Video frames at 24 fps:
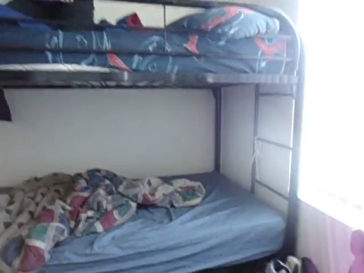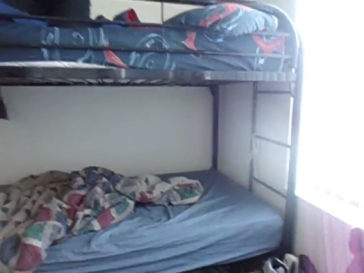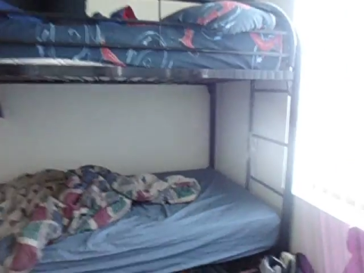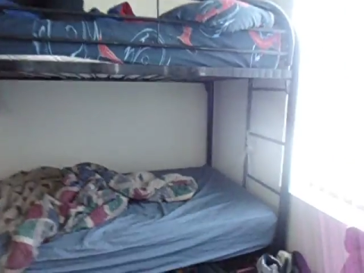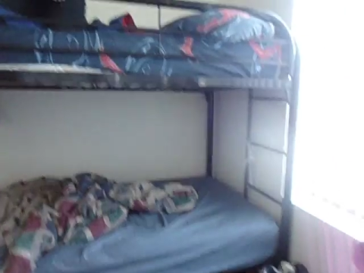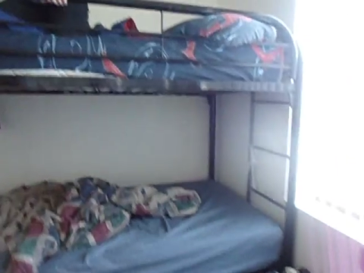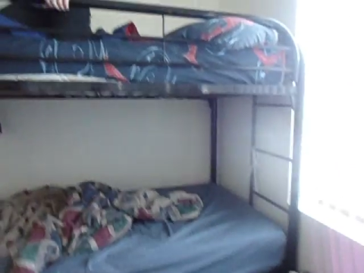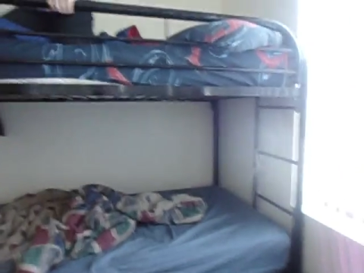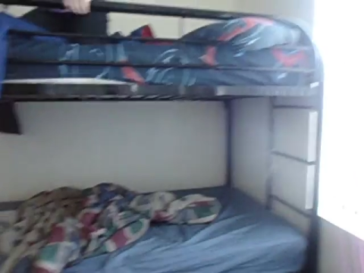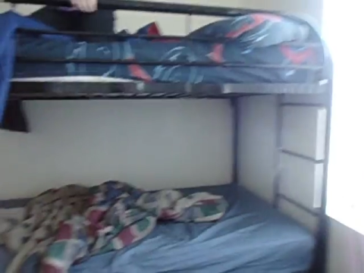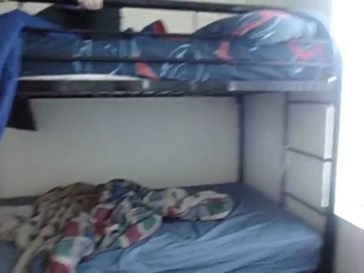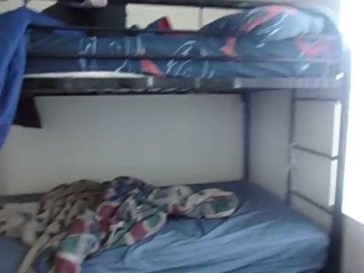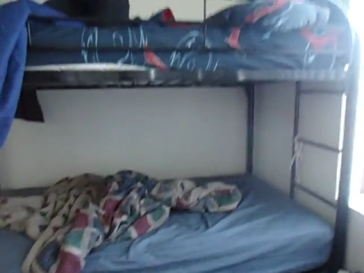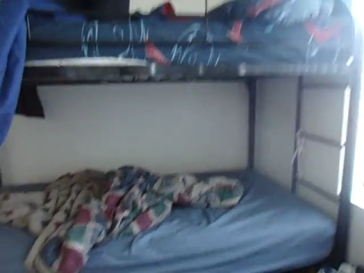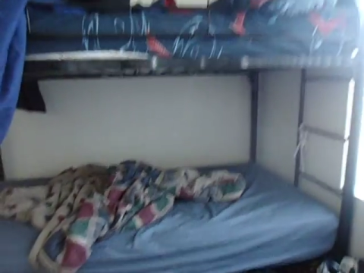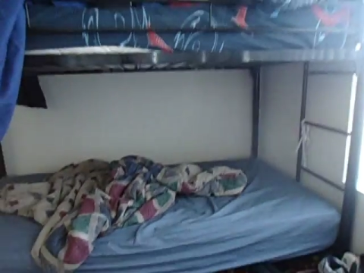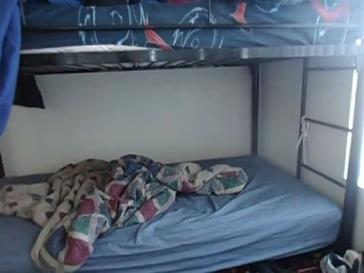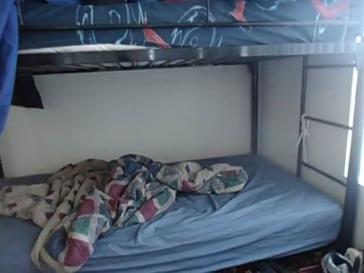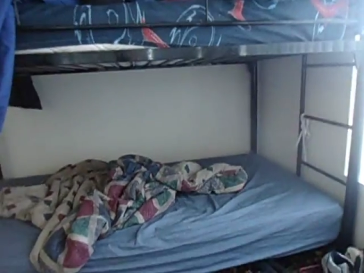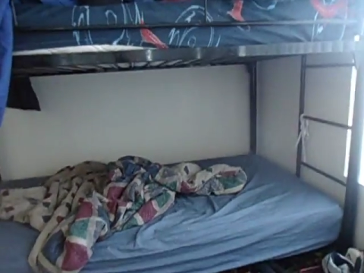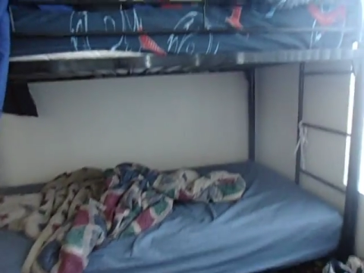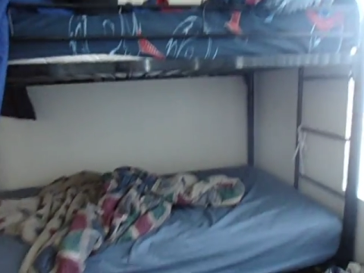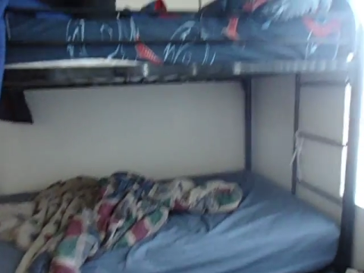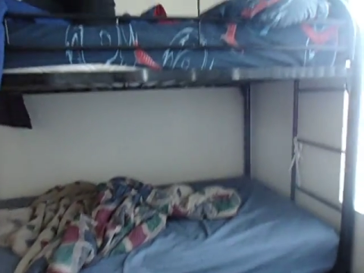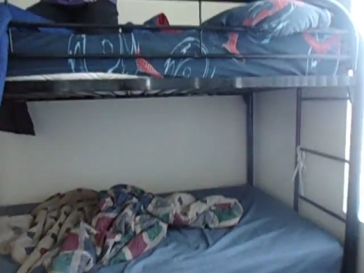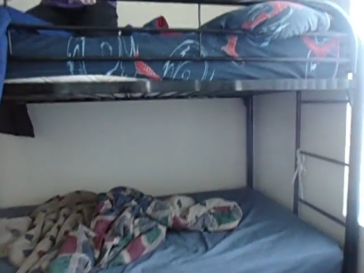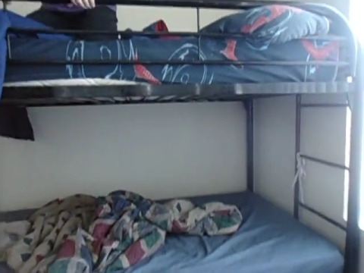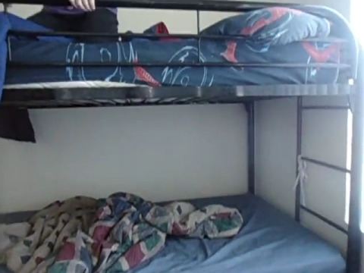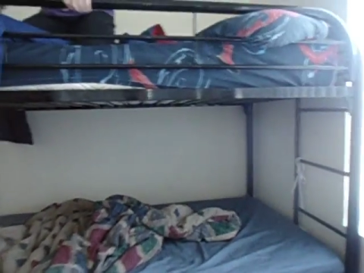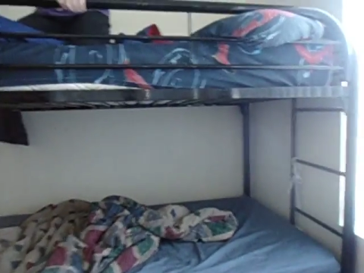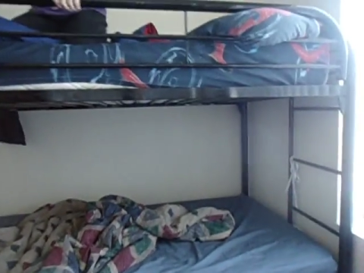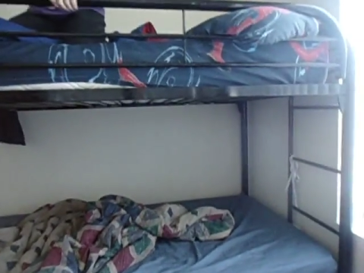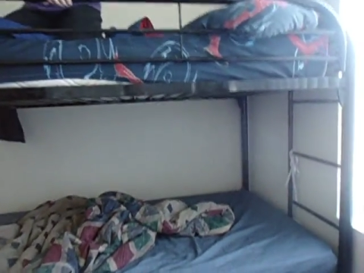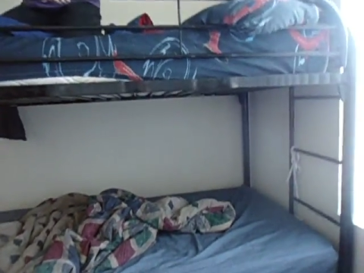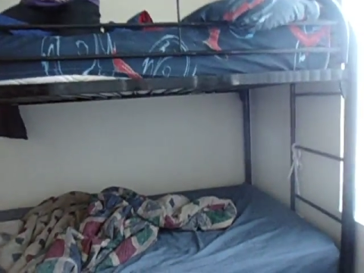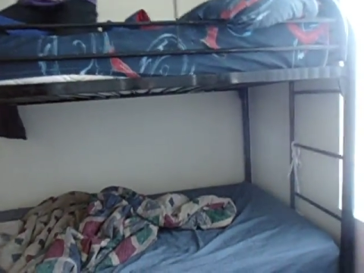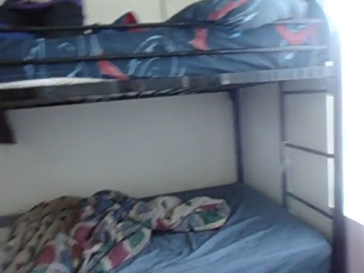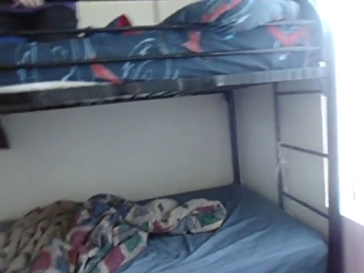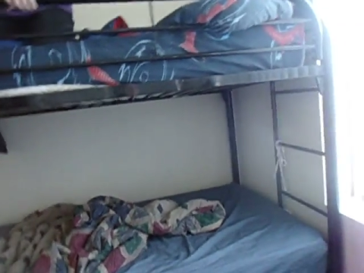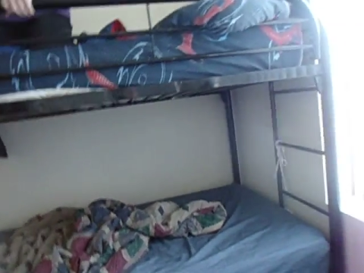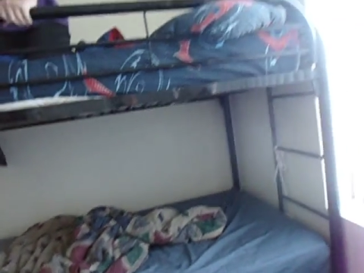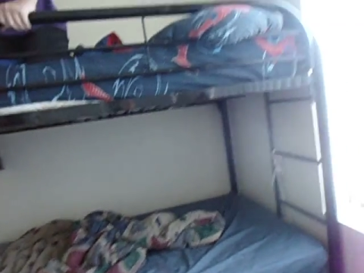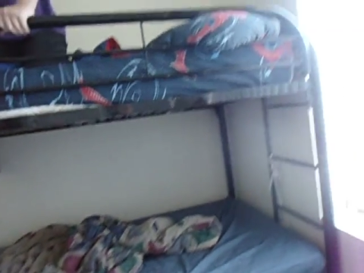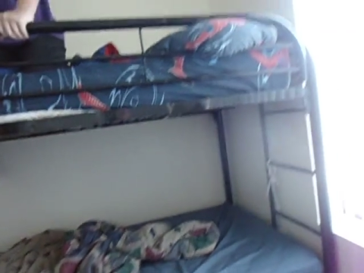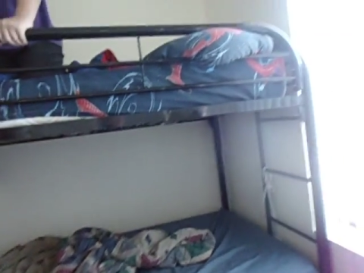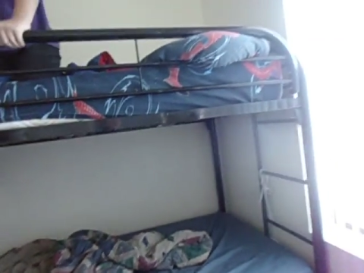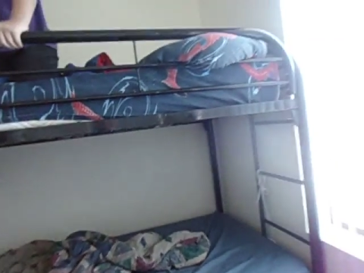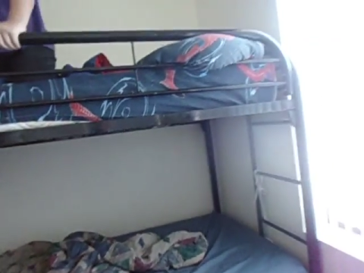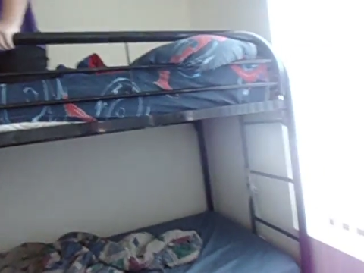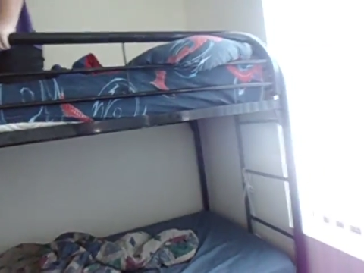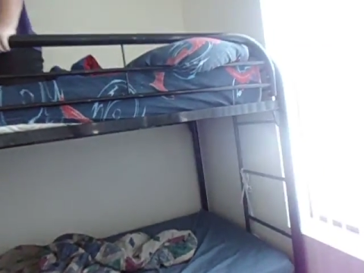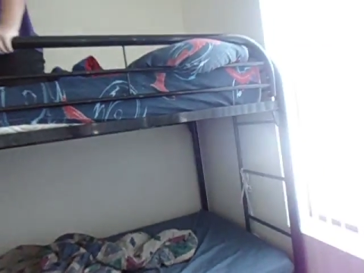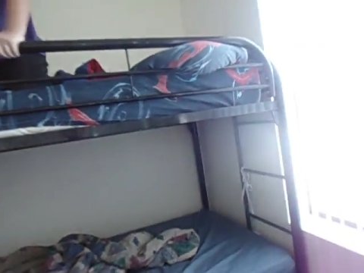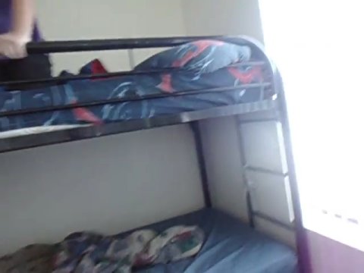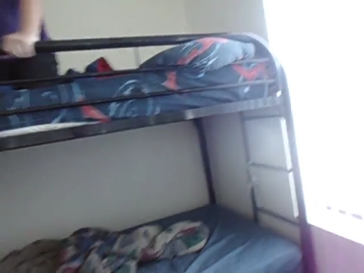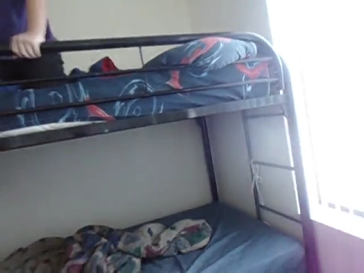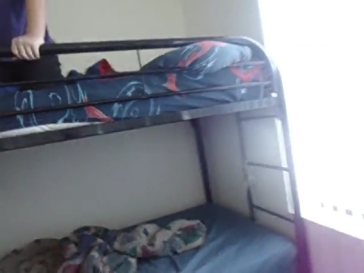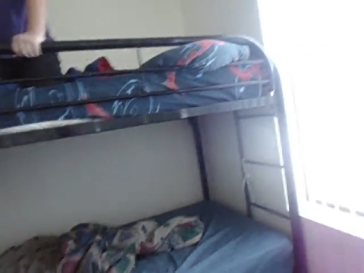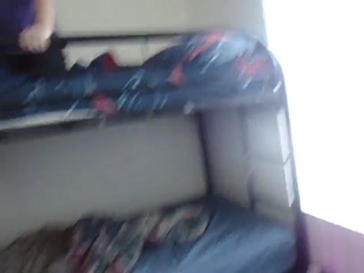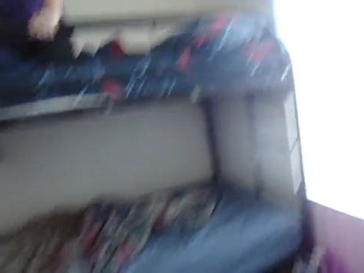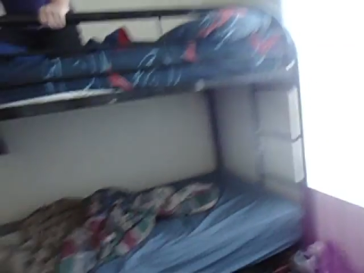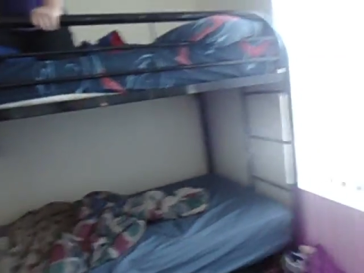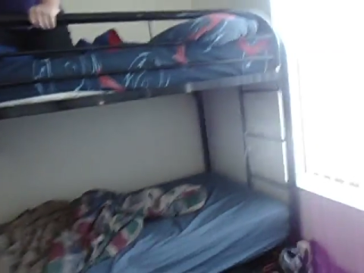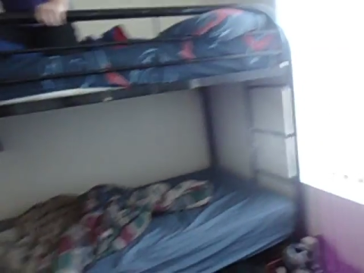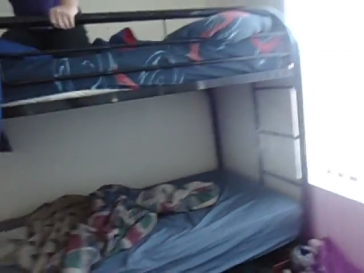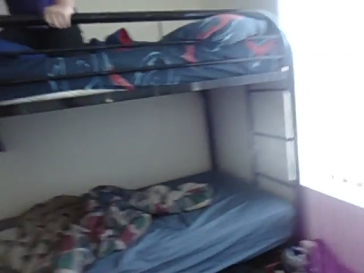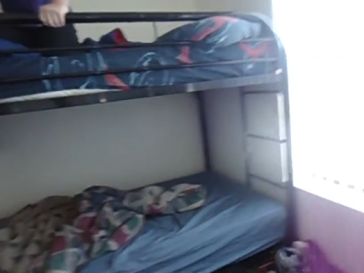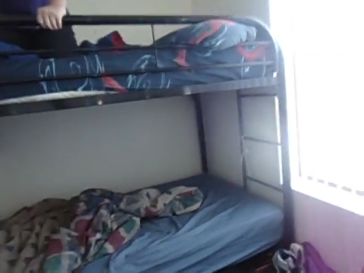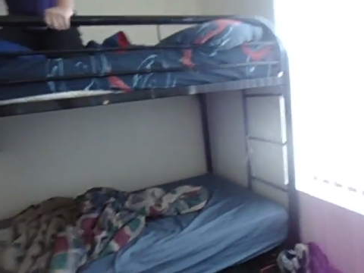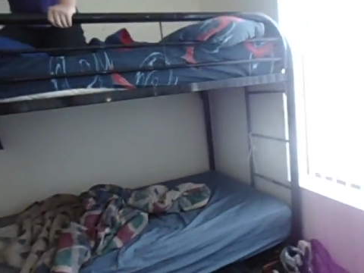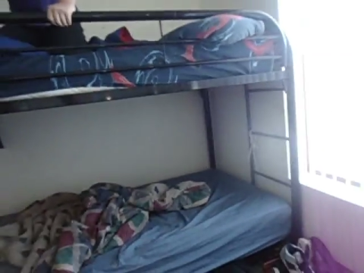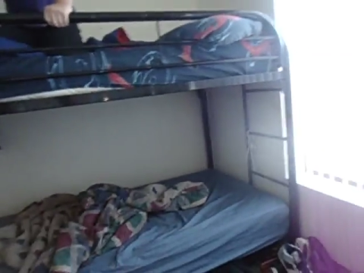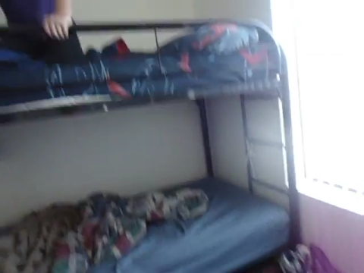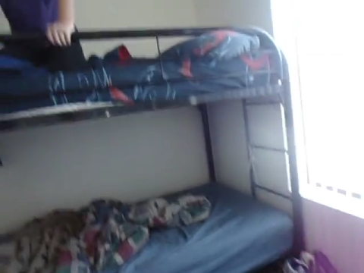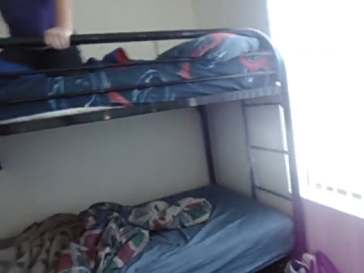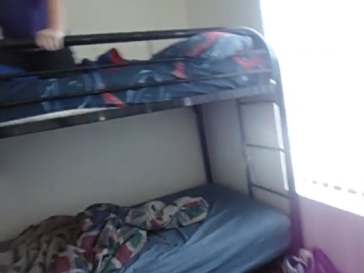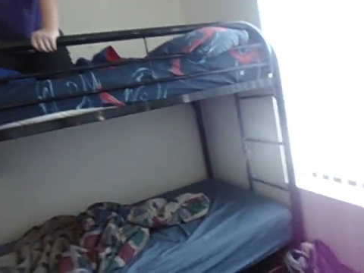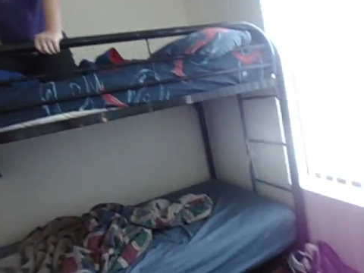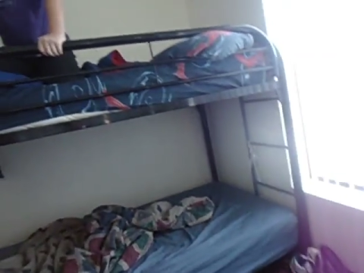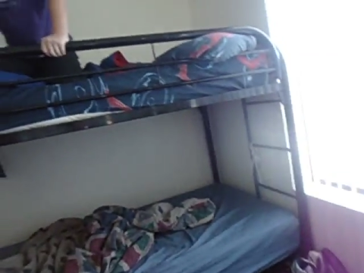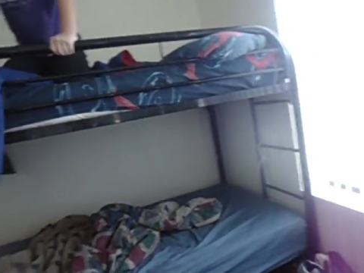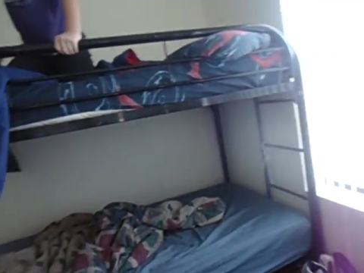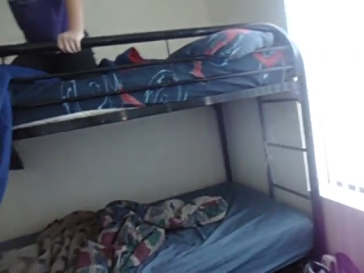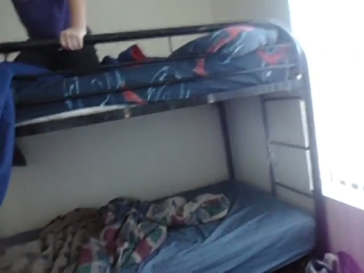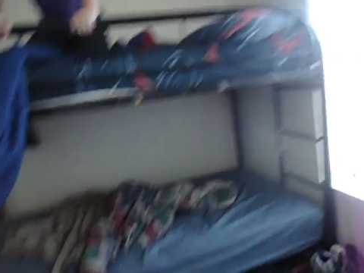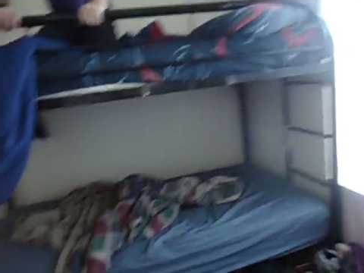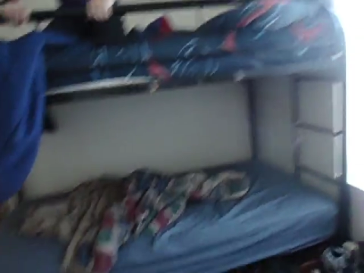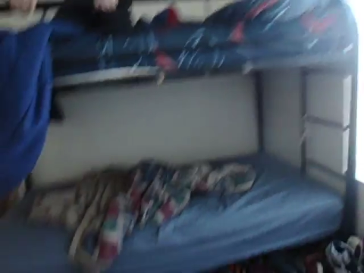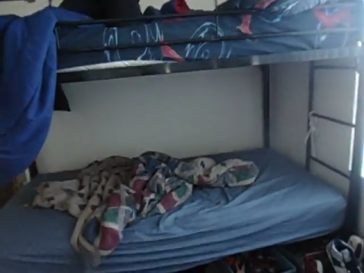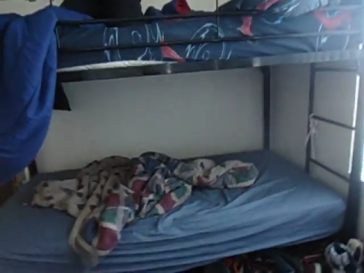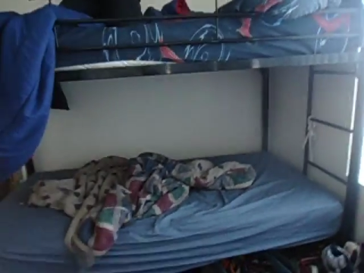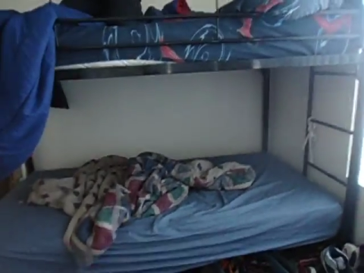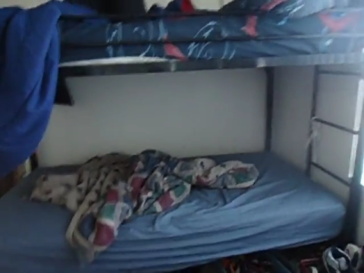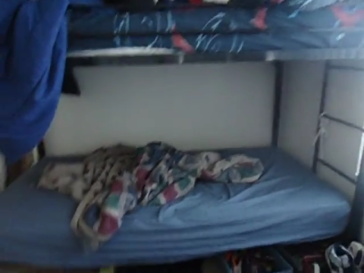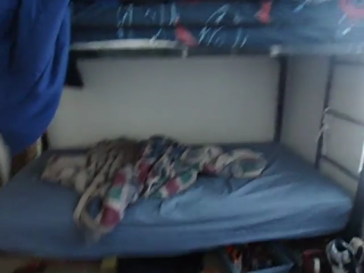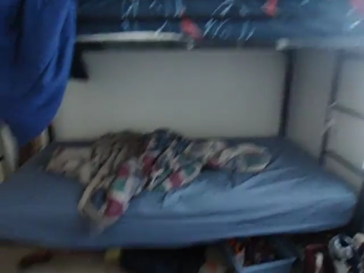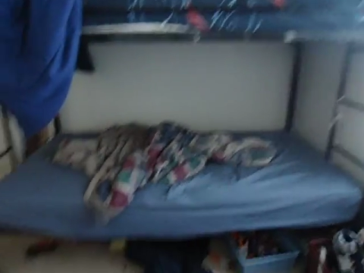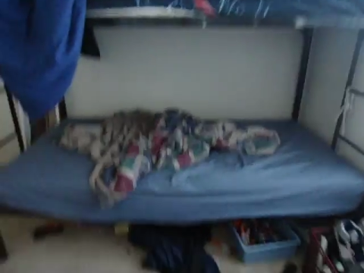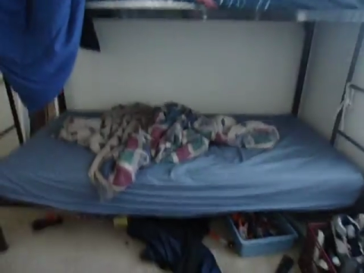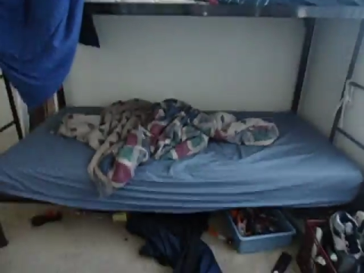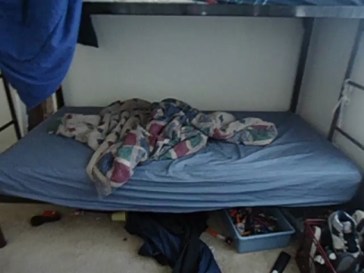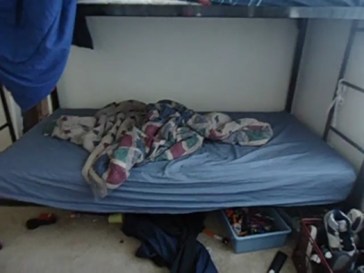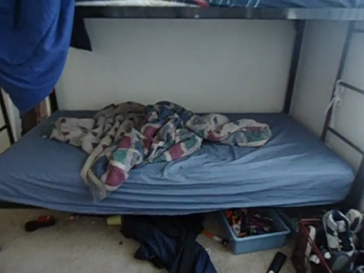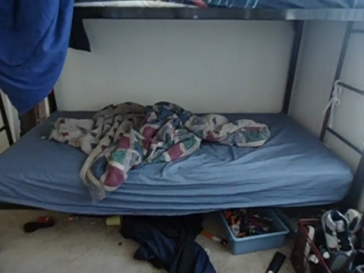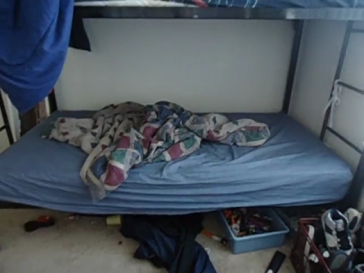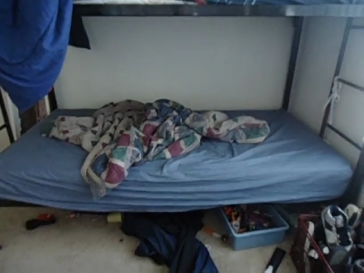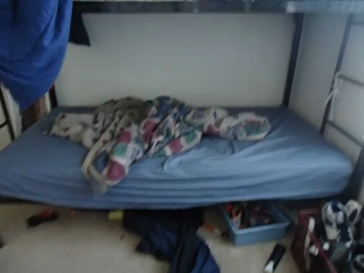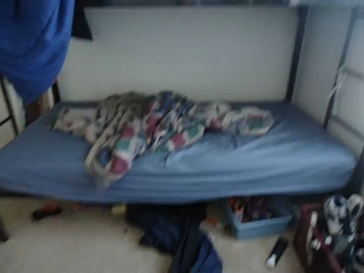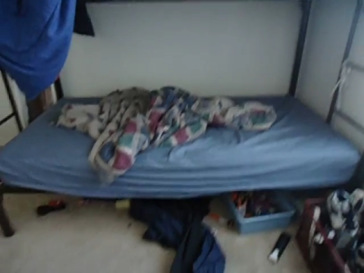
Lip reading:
Nobody's mouth can be seen.